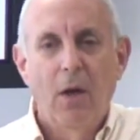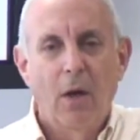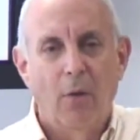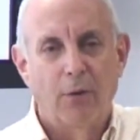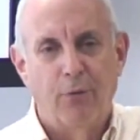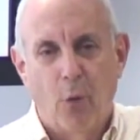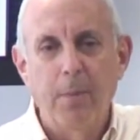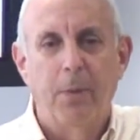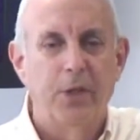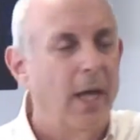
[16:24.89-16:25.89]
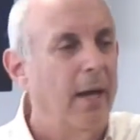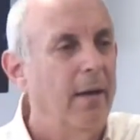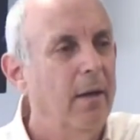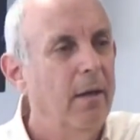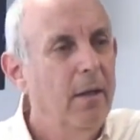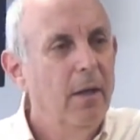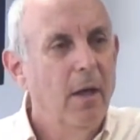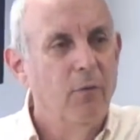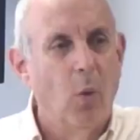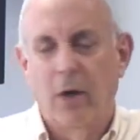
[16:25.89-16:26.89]
Over 40%
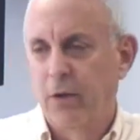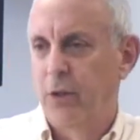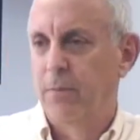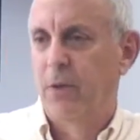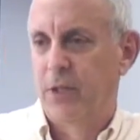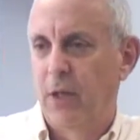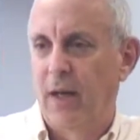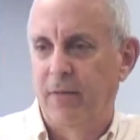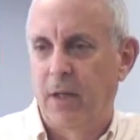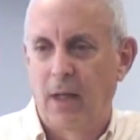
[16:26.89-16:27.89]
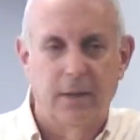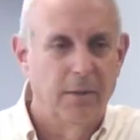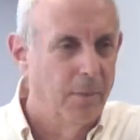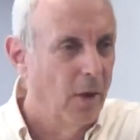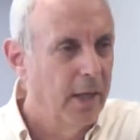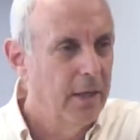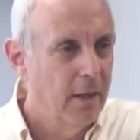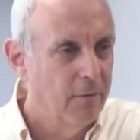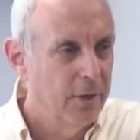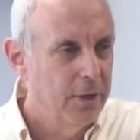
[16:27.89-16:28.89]
of workers in Brazil have collective bargaining
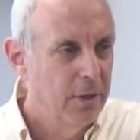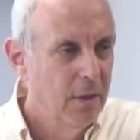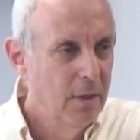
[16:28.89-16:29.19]
coverage.